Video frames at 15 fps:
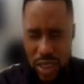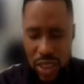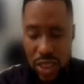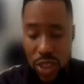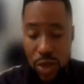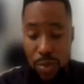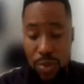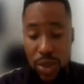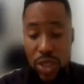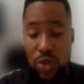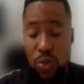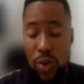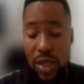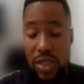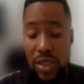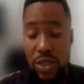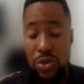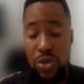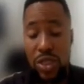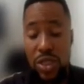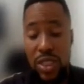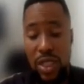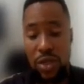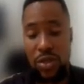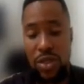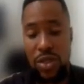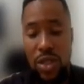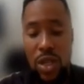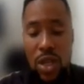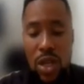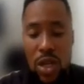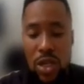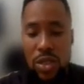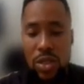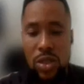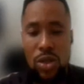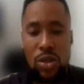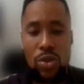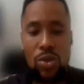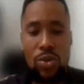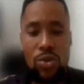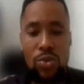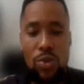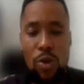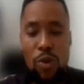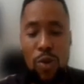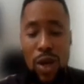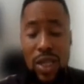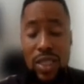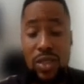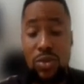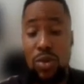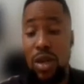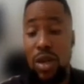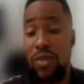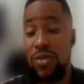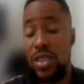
0.12 seconds. So Wolff-Parkinson-White